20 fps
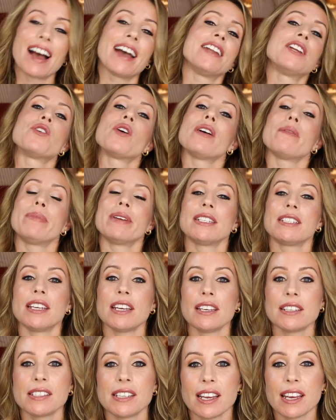I know I've been
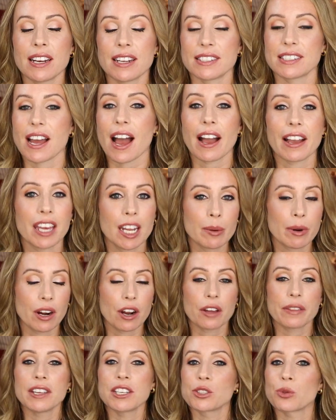teasing and talking
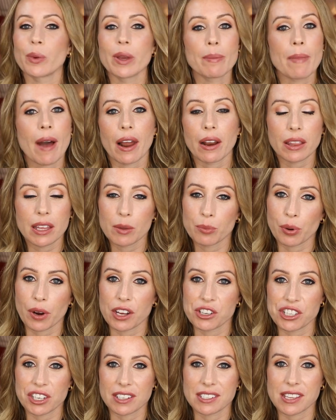about all these remodeling
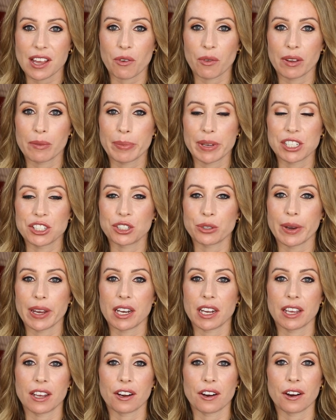projects that we've been
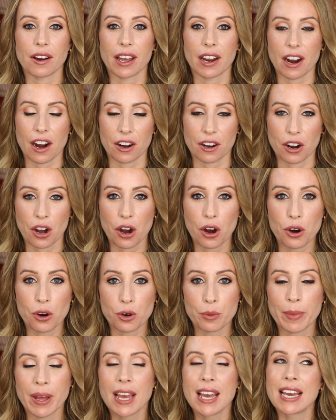doing here in our
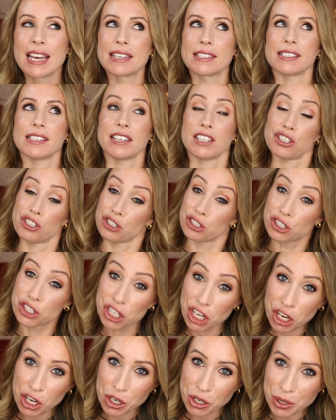home since
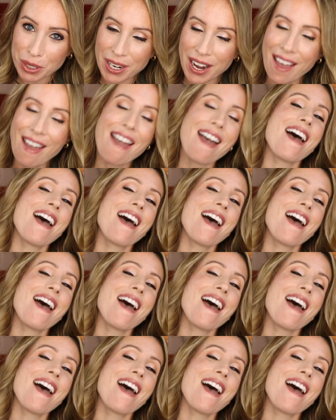June.